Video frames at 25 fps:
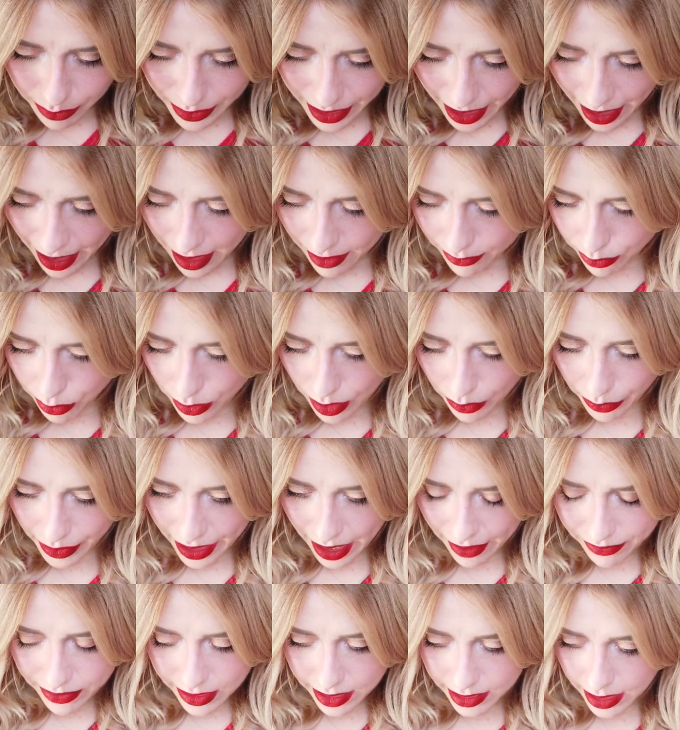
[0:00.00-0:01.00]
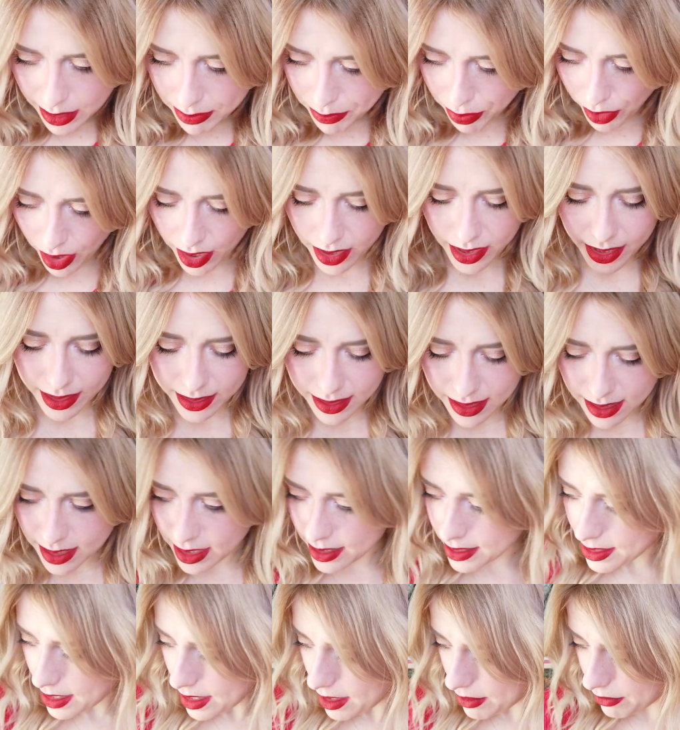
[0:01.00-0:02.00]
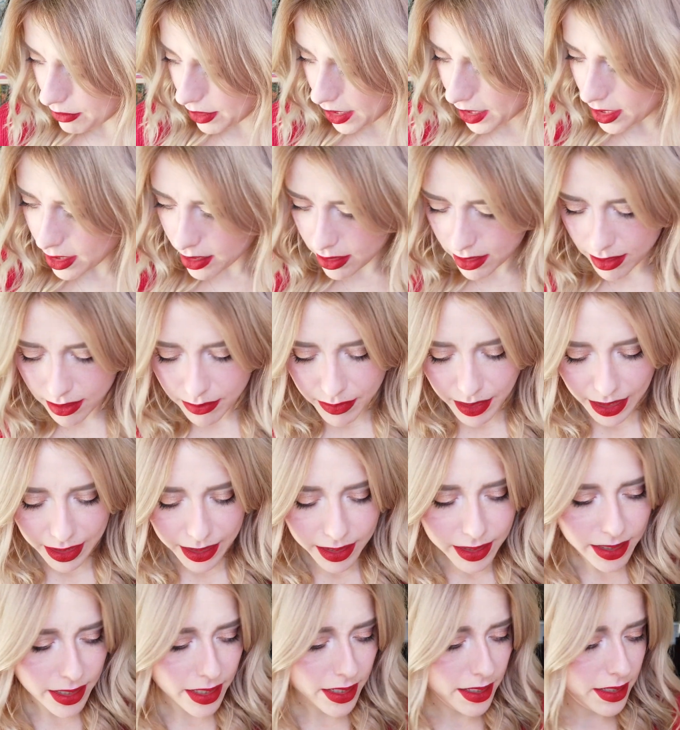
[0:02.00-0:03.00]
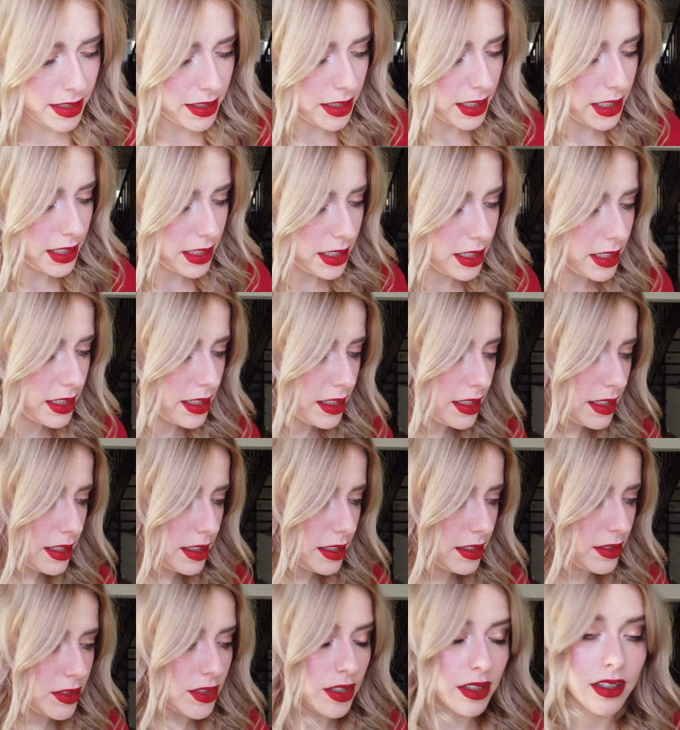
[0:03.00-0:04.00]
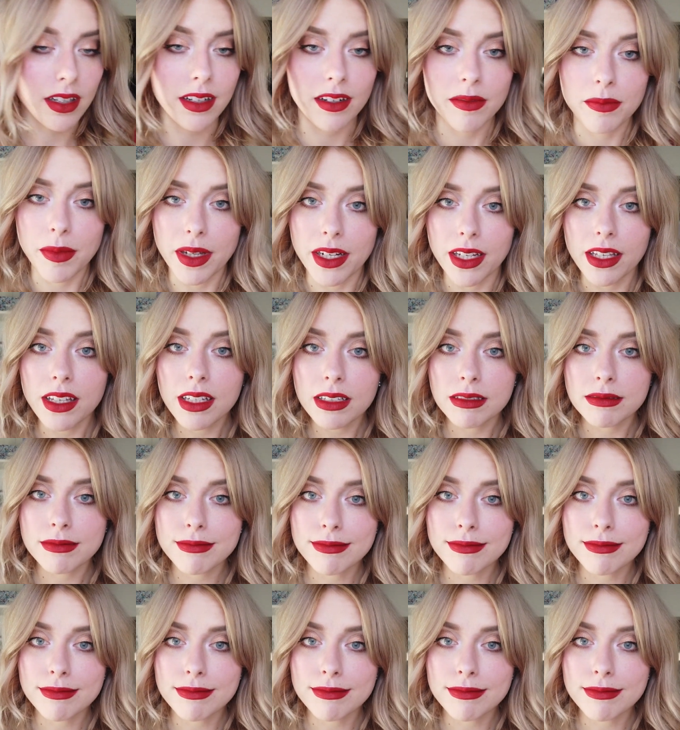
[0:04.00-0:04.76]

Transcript: we have what? We have the lip products and that's it, right? Oh my goodness a lot of money.